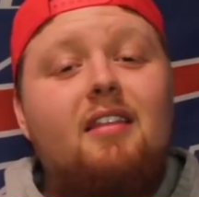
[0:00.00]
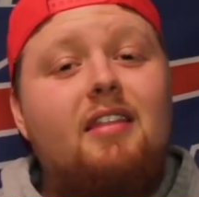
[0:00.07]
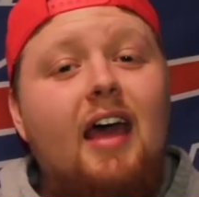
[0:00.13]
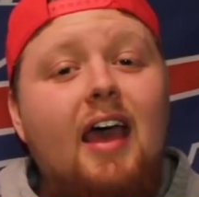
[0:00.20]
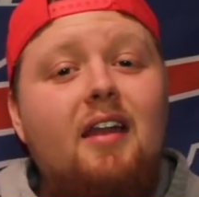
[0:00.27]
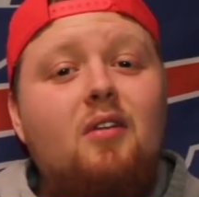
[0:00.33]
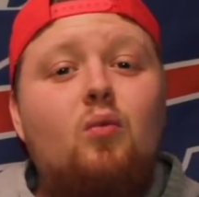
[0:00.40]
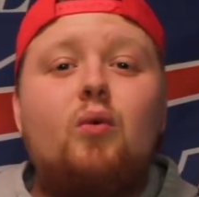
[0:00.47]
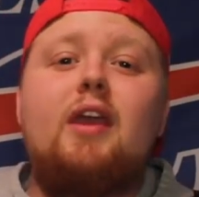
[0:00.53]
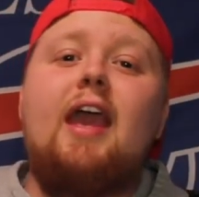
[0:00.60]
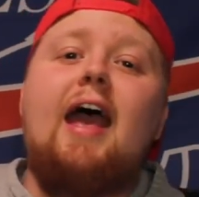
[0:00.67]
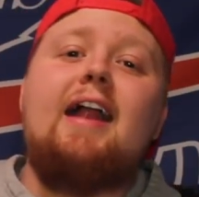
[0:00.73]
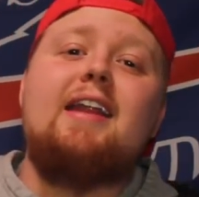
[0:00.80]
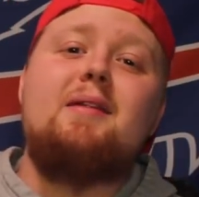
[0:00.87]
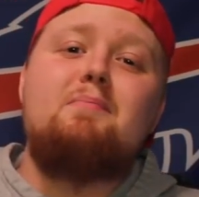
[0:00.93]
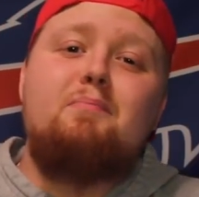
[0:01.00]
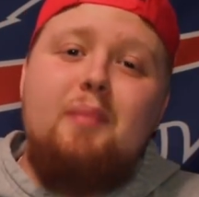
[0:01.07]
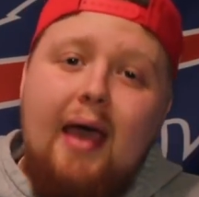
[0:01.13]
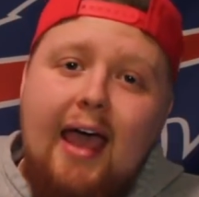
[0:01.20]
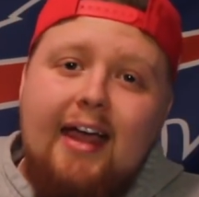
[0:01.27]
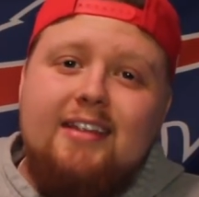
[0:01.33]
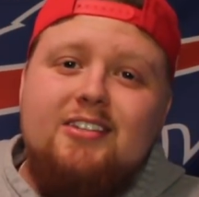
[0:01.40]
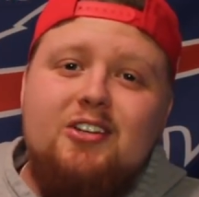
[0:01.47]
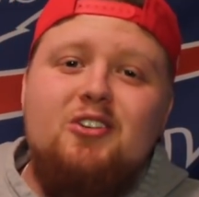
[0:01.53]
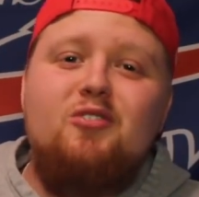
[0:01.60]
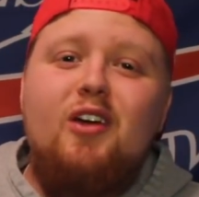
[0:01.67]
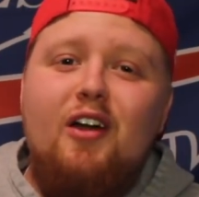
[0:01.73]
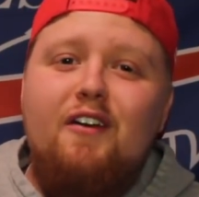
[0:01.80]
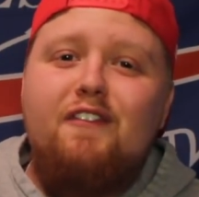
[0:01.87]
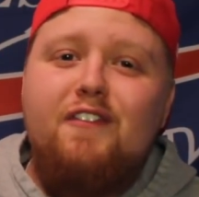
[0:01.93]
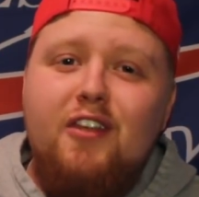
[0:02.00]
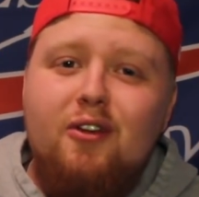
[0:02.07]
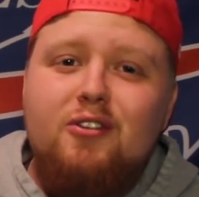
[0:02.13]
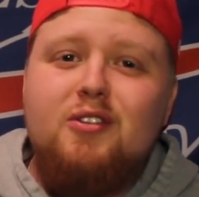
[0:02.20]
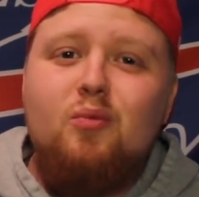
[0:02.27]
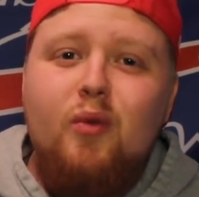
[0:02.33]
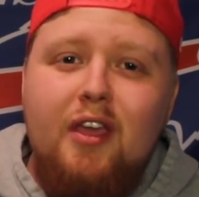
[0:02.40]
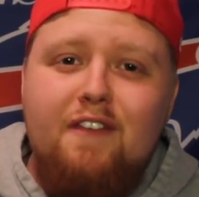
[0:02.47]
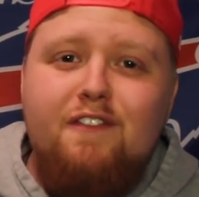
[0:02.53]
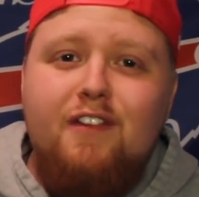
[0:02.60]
Then we headed back to New Era Field in week